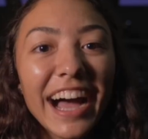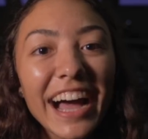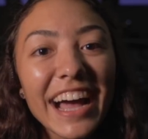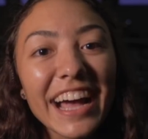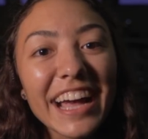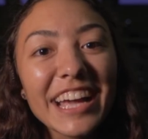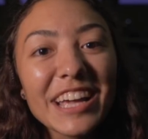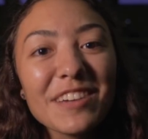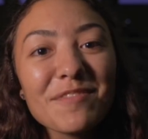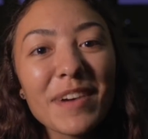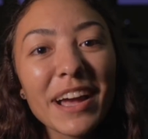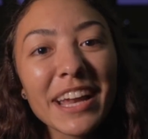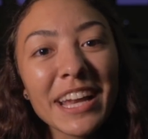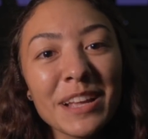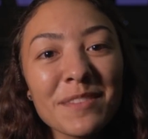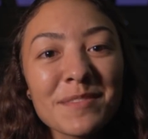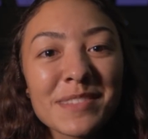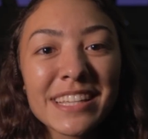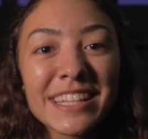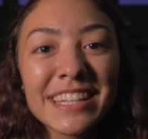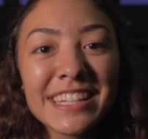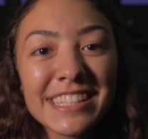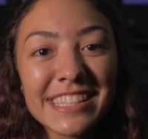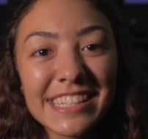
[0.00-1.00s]
Hi, my
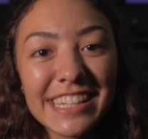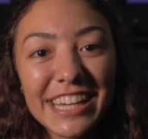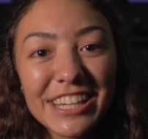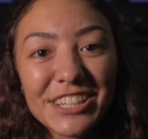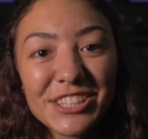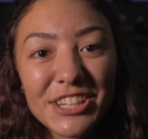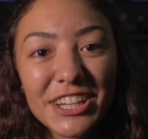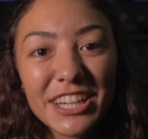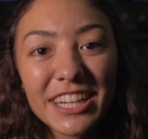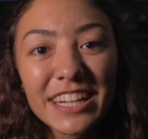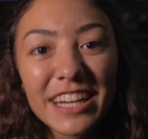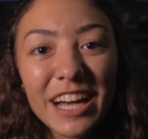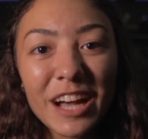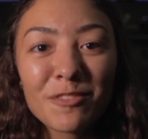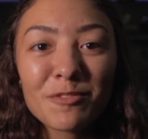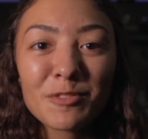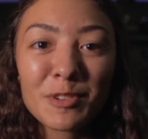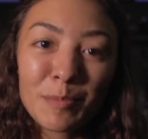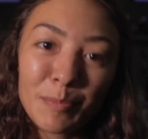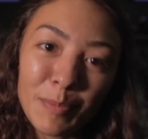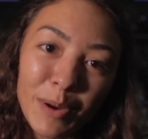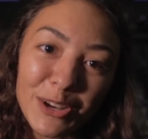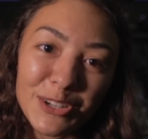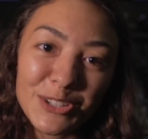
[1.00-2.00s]
name's Anastasia. I'm
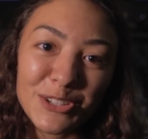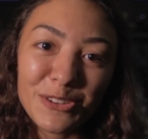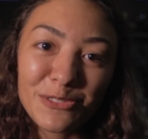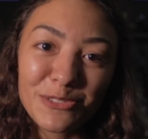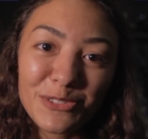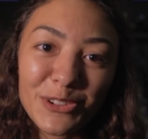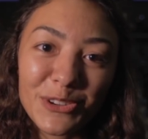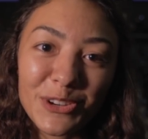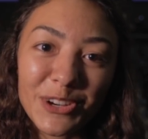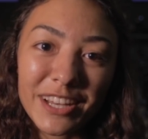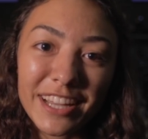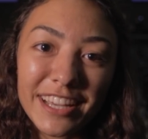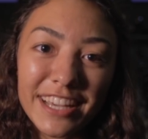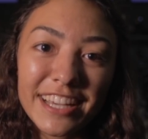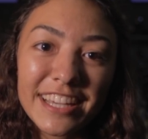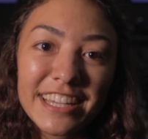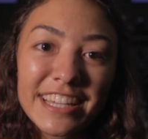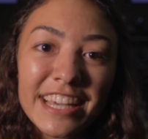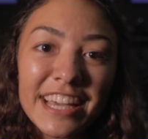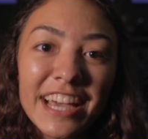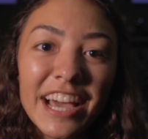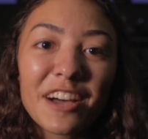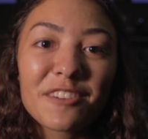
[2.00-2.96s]
from Bartow, Florida.